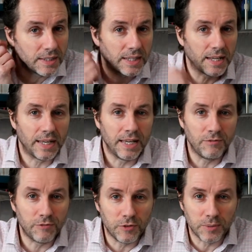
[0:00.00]
That
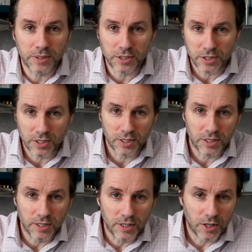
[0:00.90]
infamous
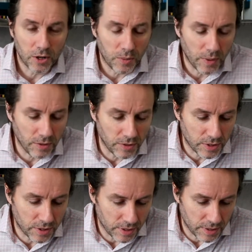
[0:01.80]
quote